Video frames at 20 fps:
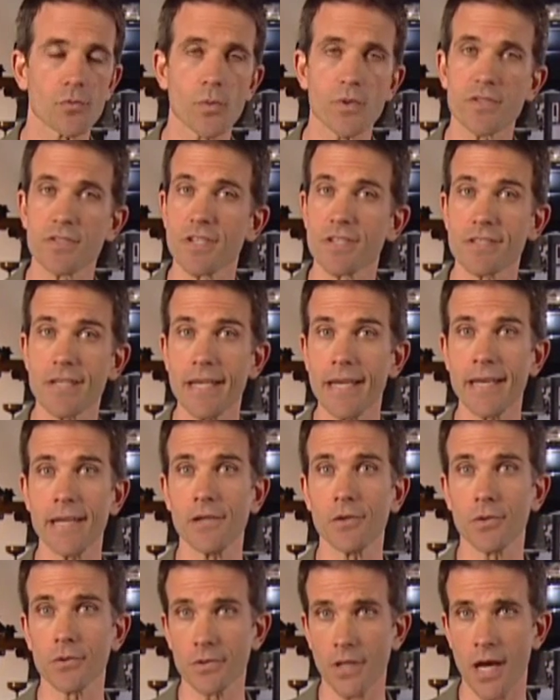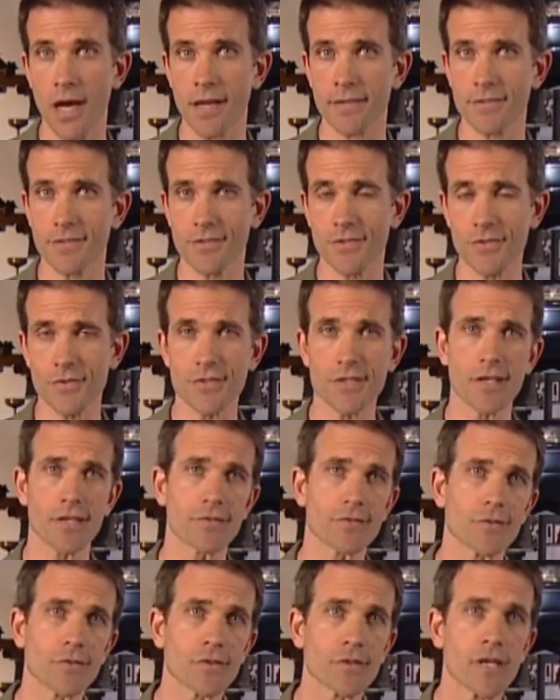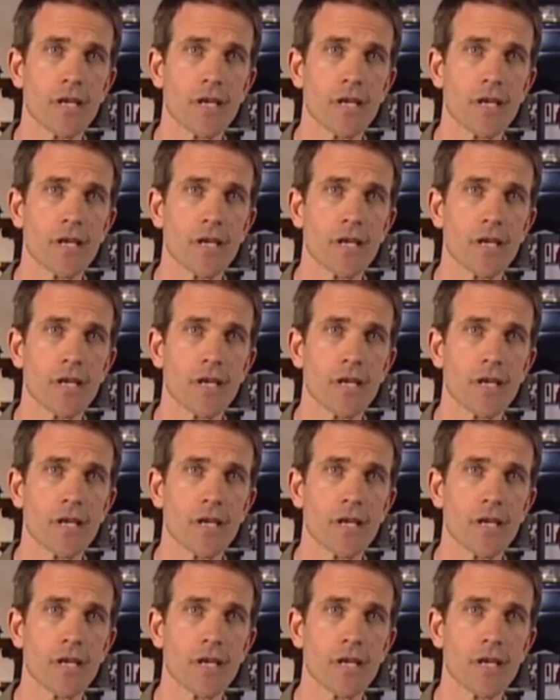with just any old oxygen sensors,